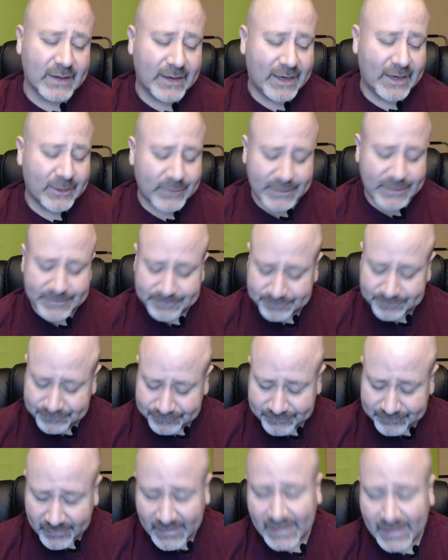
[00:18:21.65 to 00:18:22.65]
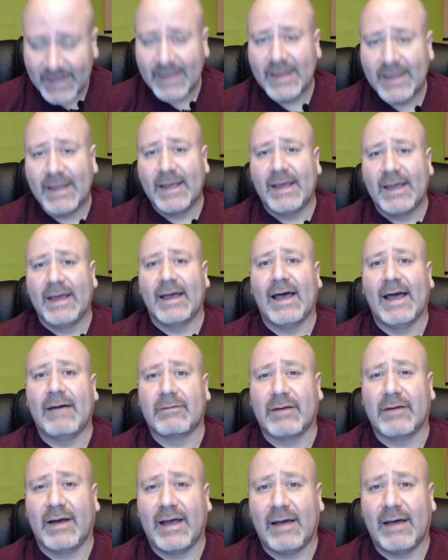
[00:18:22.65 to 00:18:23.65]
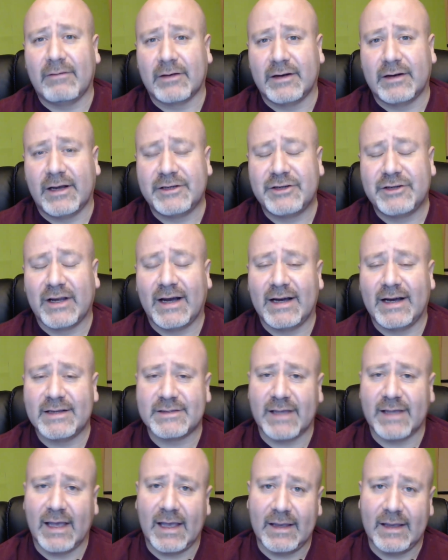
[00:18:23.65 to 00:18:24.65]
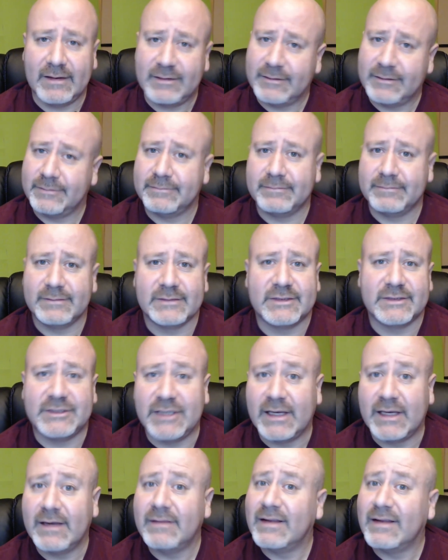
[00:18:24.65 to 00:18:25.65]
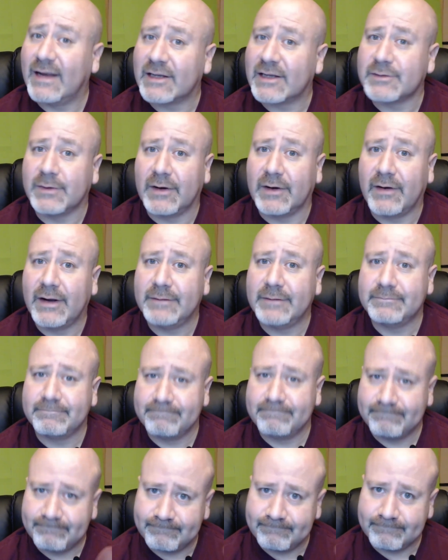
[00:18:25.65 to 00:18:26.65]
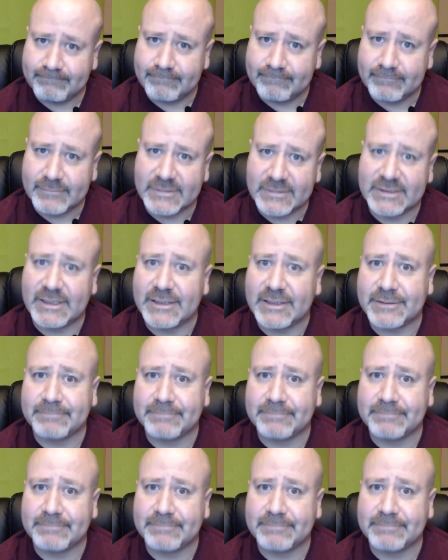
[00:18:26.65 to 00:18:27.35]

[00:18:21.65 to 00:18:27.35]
Anyway, have a good night, you guys, and see you in the next one. All right, see you.